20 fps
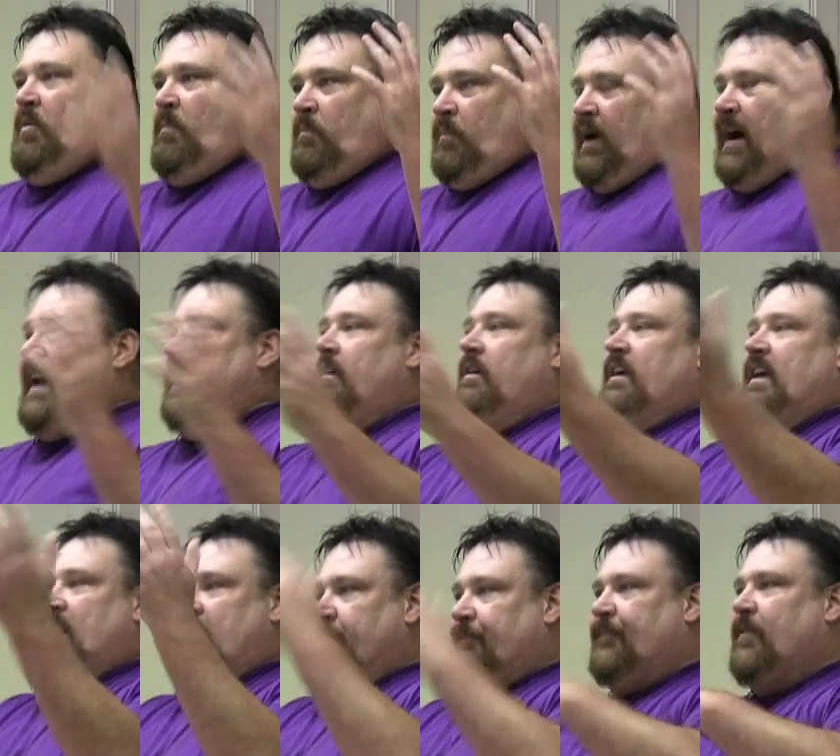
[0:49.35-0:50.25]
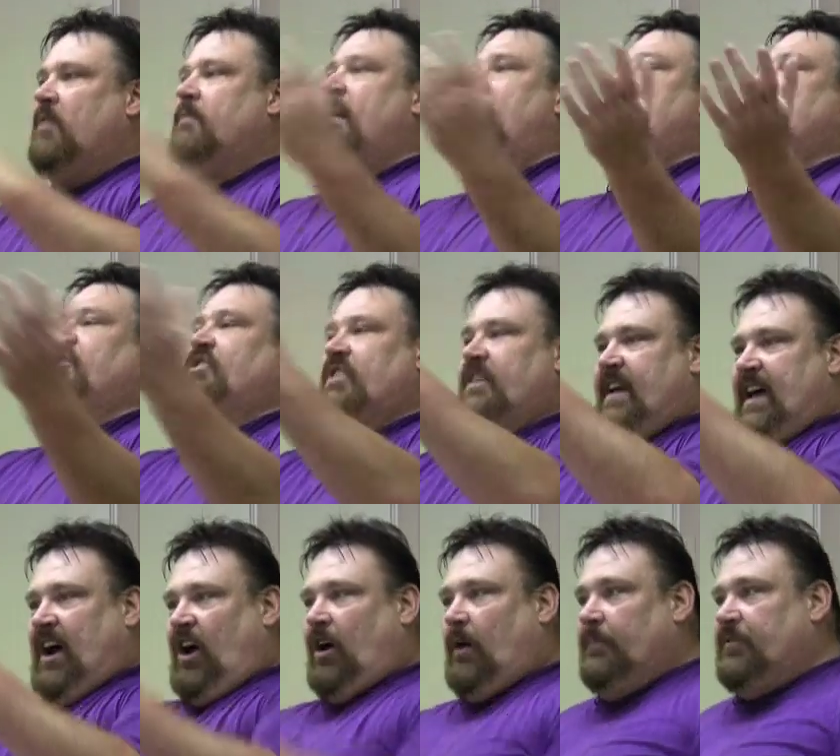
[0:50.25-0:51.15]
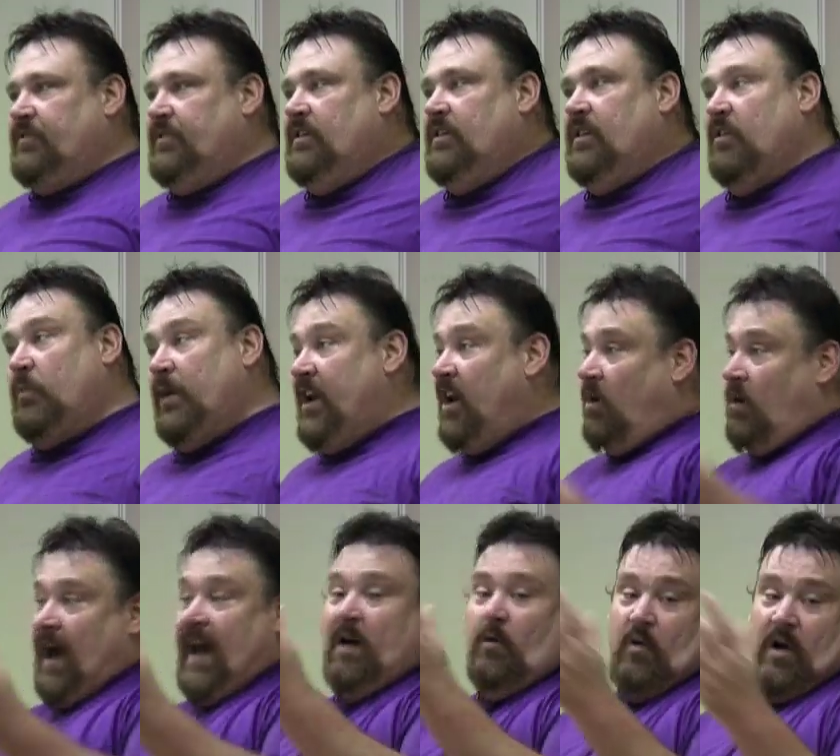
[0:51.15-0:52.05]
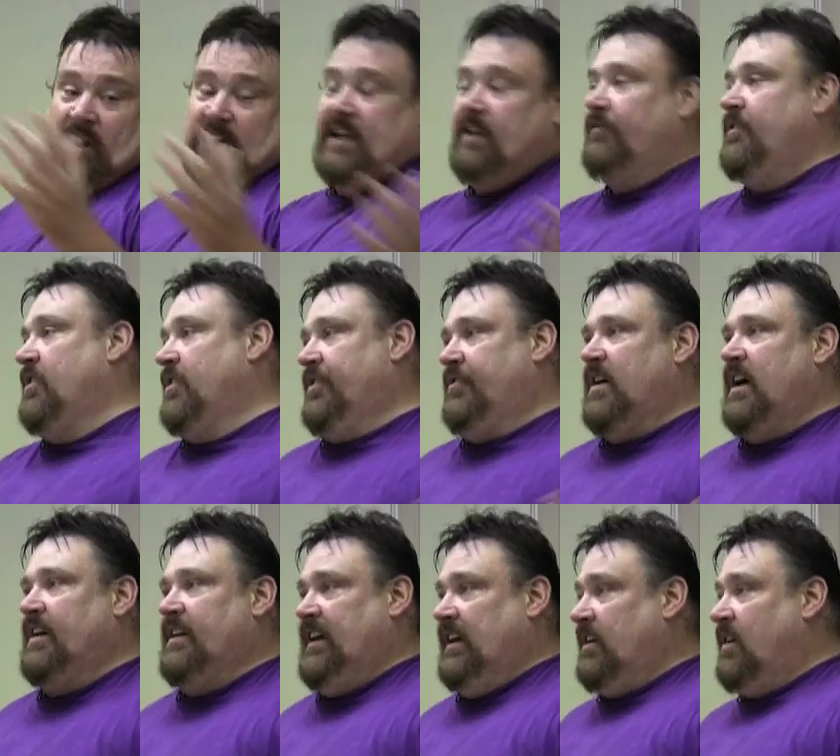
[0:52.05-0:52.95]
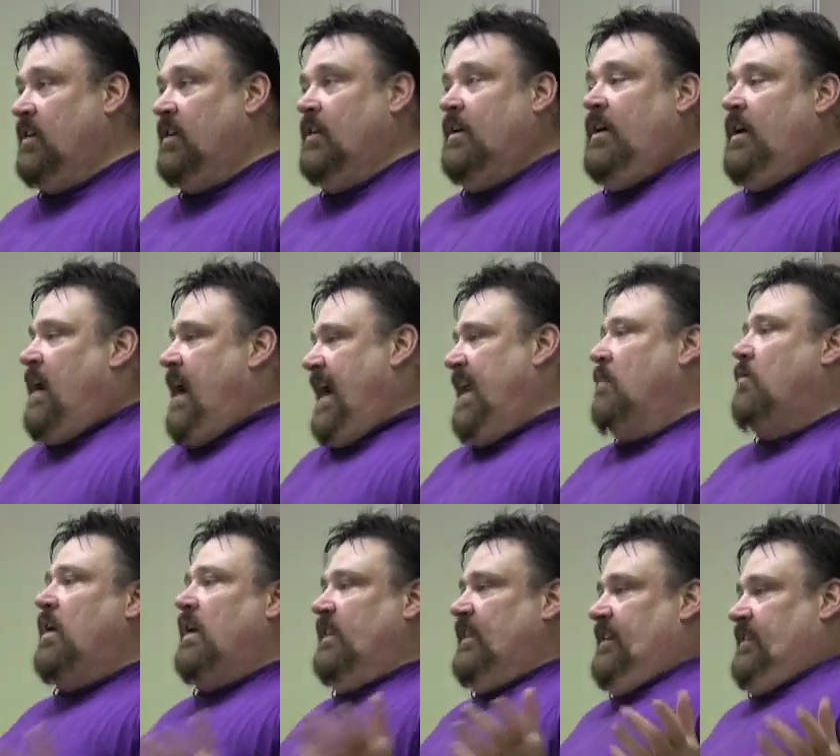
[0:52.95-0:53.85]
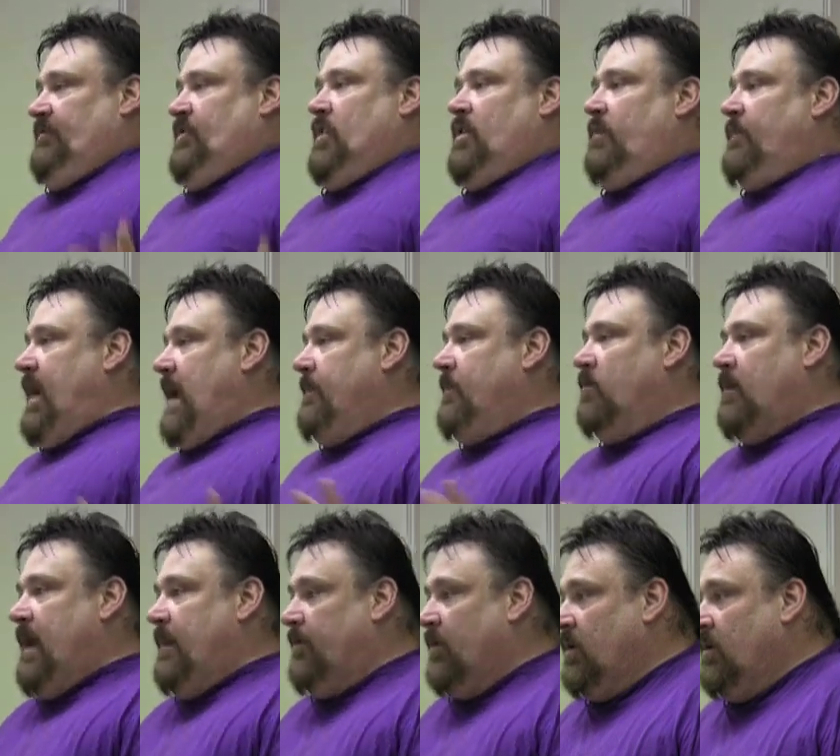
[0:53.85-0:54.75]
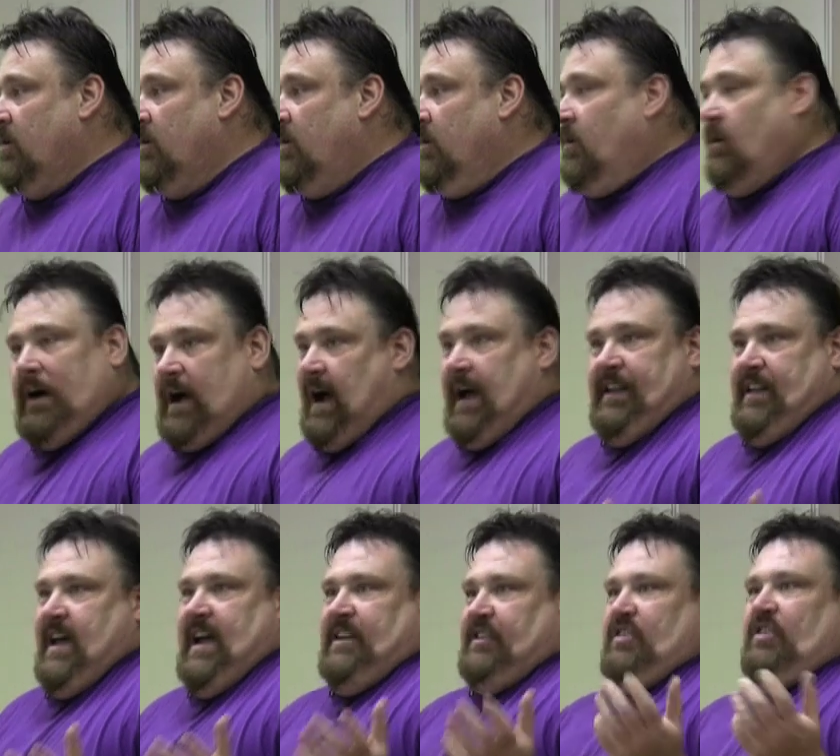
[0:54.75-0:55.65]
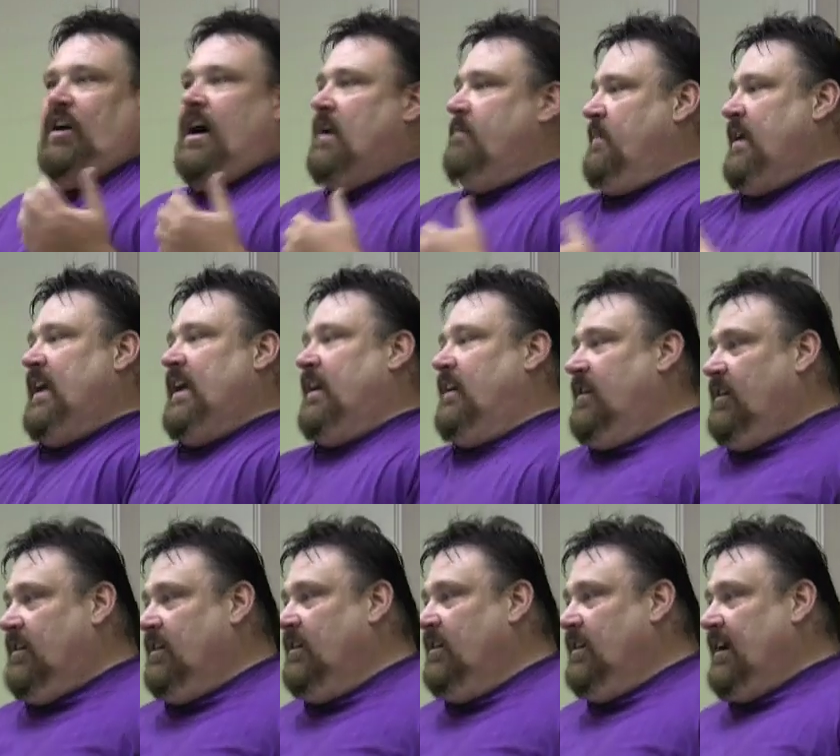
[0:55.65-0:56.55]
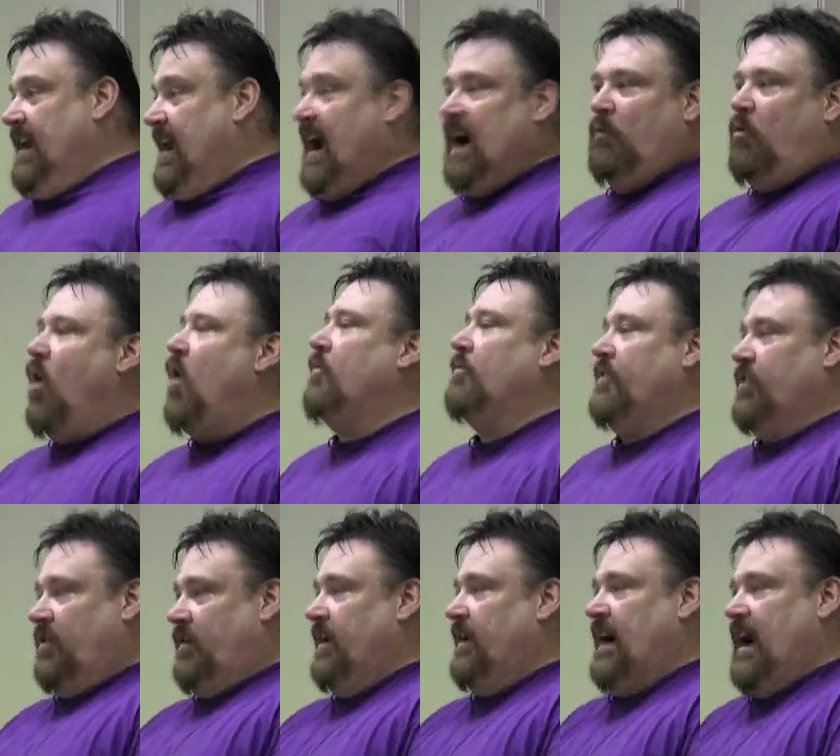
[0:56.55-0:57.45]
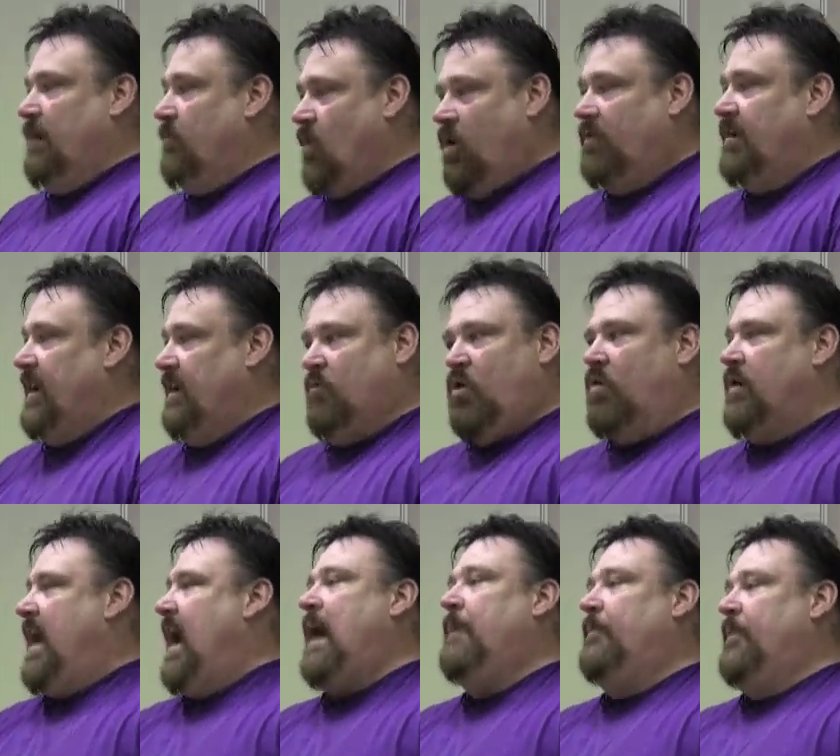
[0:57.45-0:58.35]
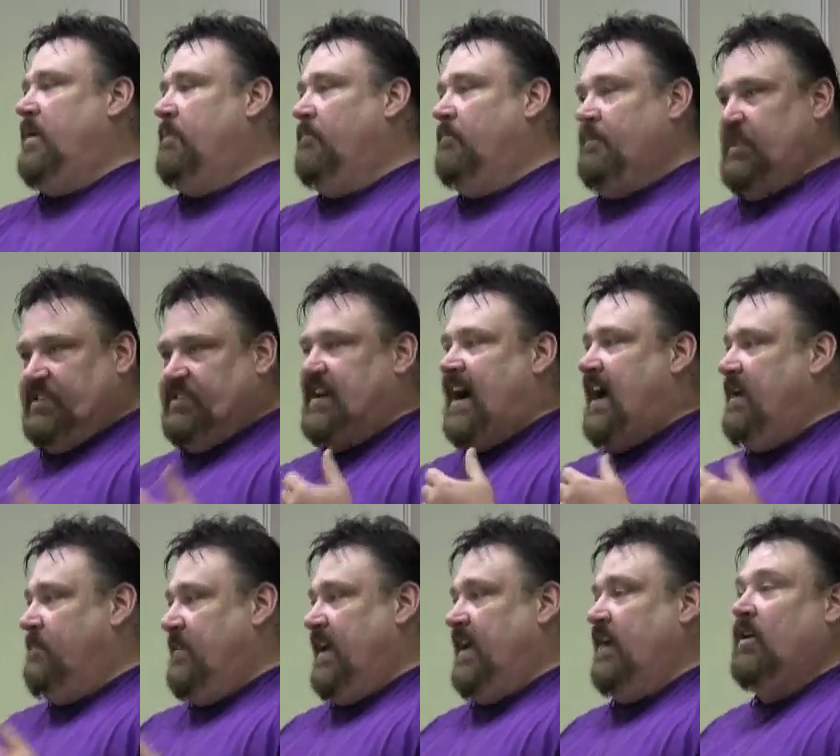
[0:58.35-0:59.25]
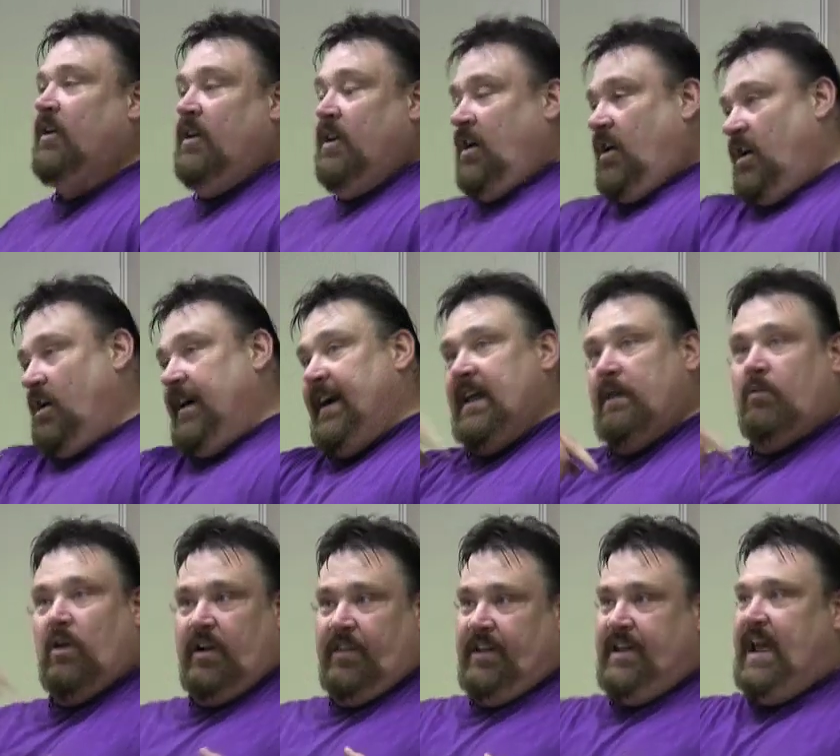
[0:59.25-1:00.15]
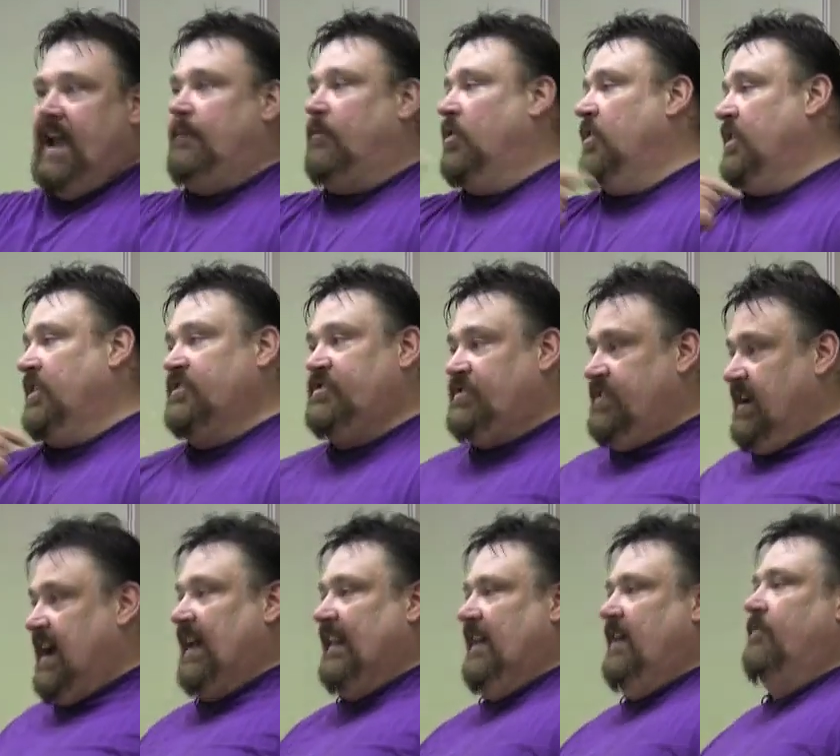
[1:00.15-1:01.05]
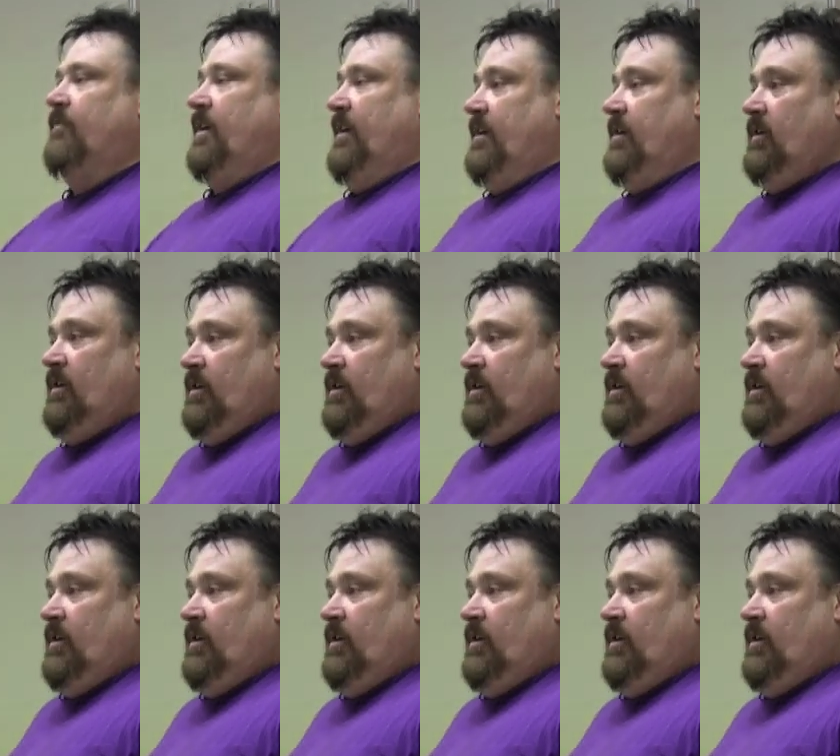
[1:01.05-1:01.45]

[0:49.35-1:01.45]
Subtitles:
But information helps. I don't want to live near a drug dealer. I don't want to live near a baby raper. That's not me, and I won't do it. It won't happen beside me or any one of the neighborhoods that I live in.